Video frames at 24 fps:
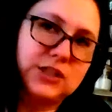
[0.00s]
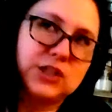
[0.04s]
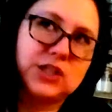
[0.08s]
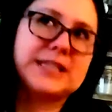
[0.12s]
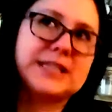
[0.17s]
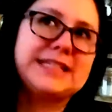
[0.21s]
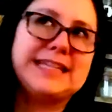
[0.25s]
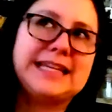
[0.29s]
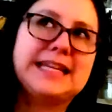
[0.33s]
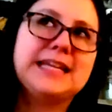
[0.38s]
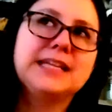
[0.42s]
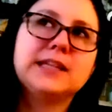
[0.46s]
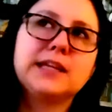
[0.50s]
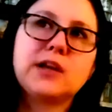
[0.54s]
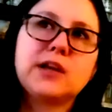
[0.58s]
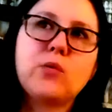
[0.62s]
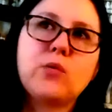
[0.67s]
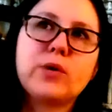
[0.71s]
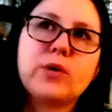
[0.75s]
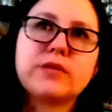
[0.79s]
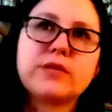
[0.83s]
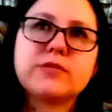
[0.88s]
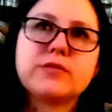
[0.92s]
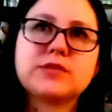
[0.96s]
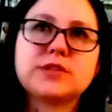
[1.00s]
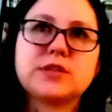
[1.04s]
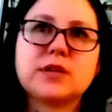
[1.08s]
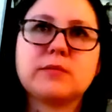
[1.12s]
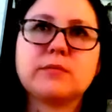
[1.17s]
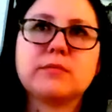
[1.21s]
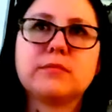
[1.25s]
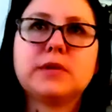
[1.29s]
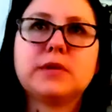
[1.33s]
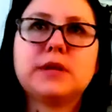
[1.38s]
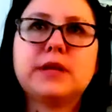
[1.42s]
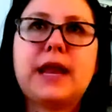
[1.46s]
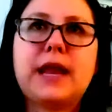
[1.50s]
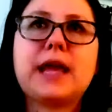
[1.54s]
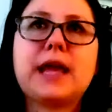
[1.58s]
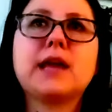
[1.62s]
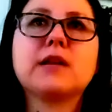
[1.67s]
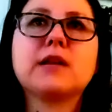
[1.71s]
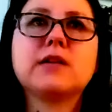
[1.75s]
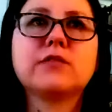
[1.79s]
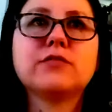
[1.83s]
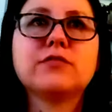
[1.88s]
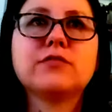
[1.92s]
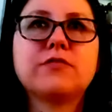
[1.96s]
dealing with some
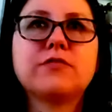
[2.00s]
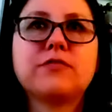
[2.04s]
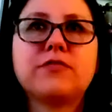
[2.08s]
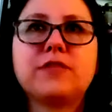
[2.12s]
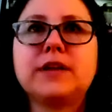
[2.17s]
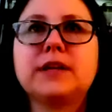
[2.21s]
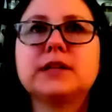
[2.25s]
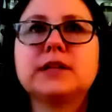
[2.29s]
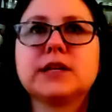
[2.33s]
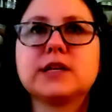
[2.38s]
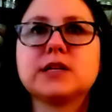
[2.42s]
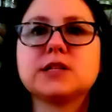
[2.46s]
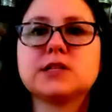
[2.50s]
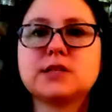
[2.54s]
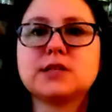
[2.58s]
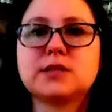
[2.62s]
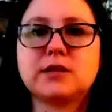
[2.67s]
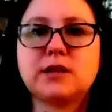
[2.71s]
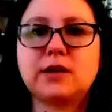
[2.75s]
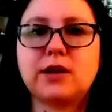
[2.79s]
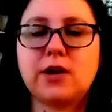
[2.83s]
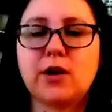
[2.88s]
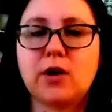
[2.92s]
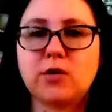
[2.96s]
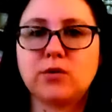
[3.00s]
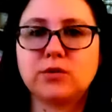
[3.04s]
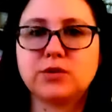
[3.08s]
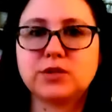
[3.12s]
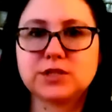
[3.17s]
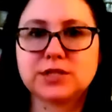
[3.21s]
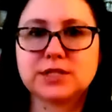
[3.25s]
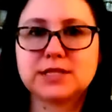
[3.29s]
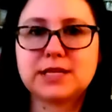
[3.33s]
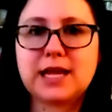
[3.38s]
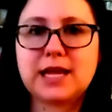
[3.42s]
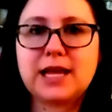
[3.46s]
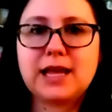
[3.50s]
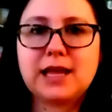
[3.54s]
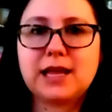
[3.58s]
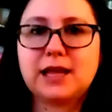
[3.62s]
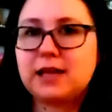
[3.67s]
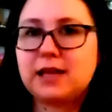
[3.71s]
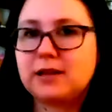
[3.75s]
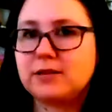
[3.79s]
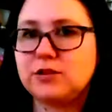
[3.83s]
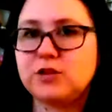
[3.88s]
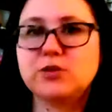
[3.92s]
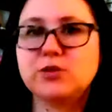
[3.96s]
negative feelings, just
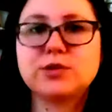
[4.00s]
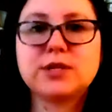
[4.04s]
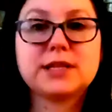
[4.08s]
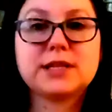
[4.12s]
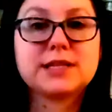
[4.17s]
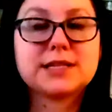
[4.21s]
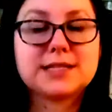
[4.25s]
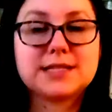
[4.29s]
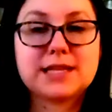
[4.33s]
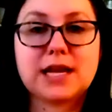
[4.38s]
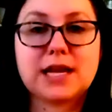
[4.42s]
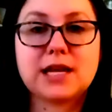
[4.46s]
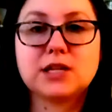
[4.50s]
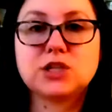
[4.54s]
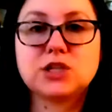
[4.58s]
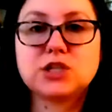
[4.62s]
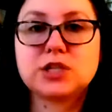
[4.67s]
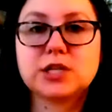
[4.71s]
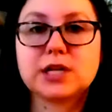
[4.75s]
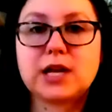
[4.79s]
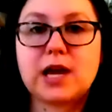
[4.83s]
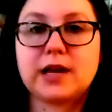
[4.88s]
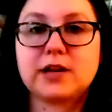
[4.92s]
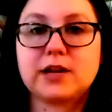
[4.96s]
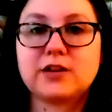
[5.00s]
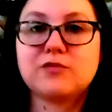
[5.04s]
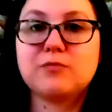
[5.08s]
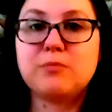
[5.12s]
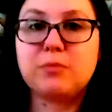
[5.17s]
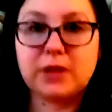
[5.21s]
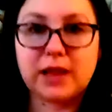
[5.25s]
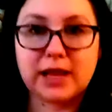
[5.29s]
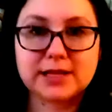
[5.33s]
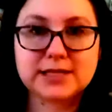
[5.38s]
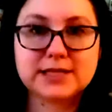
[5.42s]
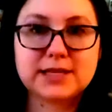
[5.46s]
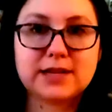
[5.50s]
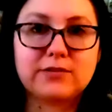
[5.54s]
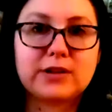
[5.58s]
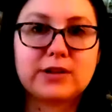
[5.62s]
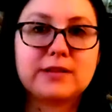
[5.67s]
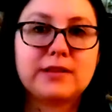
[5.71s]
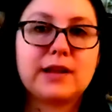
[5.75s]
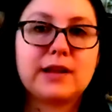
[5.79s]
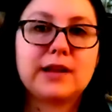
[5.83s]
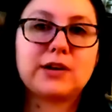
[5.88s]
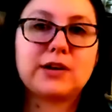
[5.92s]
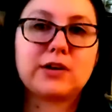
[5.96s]
using the sage to kind of bless
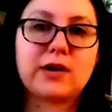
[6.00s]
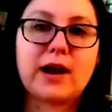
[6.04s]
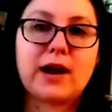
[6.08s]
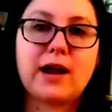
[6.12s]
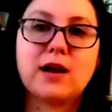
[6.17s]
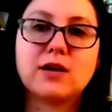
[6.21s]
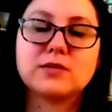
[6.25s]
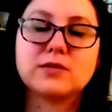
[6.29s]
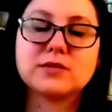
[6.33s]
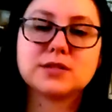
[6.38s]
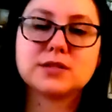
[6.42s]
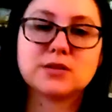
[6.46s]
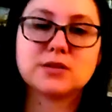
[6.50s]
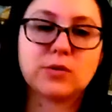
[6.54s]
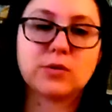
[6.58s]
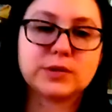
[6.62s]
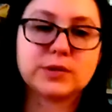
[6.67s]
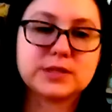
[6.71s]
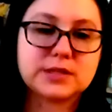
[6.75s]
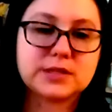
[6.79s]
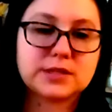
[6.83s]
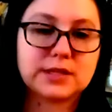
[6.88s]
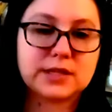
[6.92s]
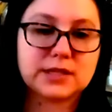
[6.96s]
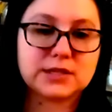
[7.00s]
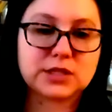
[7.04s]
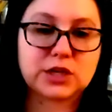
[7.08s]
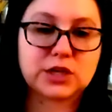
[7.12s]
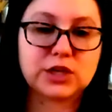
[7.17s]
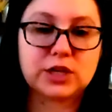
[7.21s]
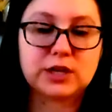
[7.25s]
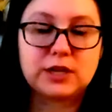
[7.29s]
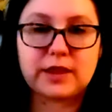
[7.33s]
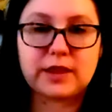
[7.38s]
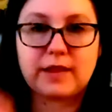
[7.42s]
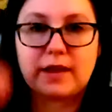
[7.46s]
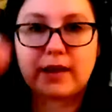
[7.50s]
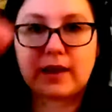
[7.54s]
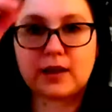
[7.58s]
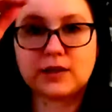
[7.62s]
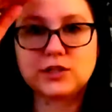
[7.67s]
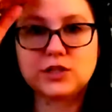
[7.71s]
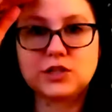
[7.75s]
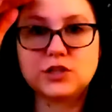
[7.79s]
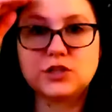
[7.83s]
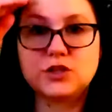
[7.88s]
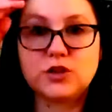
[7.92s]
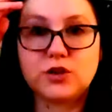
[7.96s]
everything in your house. So it's a good thing
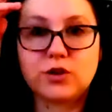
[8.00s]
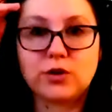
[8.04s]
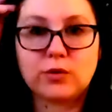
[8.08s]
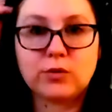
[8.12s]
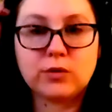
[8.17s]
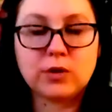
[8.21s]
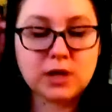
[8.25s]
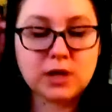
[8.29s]
to do.